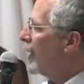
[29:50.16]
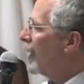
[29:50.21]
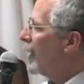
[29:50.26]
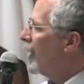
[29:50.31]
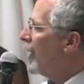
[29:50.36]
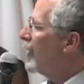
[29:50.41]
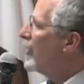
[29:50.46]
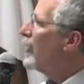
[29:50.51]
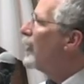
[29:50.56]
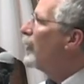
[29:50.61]

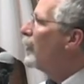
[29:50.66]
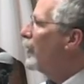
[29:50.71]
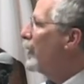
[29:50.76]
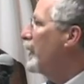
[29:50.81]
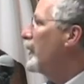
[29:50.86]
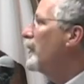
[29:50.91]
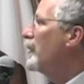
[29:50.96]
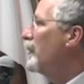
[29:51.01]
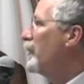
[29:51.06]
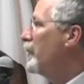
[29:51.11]
and they're
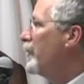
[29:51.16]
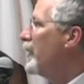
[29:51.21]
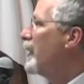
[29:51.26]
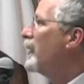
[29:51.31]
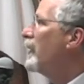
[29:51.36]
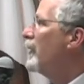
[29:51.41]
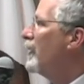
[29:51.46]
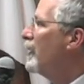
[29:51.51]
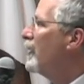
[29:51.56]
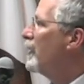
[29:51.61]

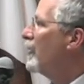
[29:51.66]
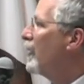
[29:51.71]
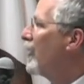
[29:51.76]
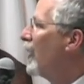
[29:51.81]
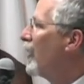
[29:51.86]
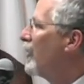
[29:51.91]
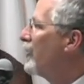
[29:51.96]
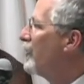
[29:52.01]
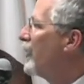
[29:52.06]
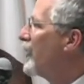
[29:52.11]
including
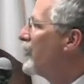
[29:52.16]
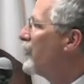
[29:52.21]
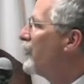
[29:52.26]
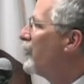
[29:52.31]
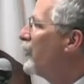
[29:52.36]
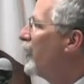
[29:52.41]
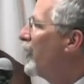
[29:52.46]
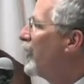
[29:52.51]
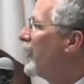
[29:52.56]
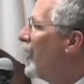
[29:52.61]
our
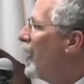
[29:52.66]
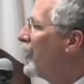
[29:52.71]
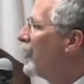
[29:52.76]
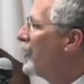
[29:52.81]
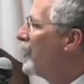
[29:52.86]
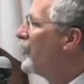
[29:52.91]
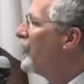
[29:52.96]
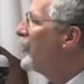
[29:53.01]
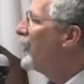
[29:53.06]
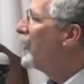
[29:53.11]
reservoir at Loch
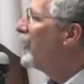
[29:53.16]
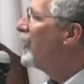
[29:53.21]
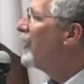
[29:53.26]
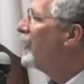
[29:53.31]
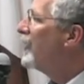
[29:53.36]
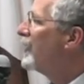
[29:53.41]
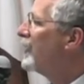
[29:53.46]
Lomond.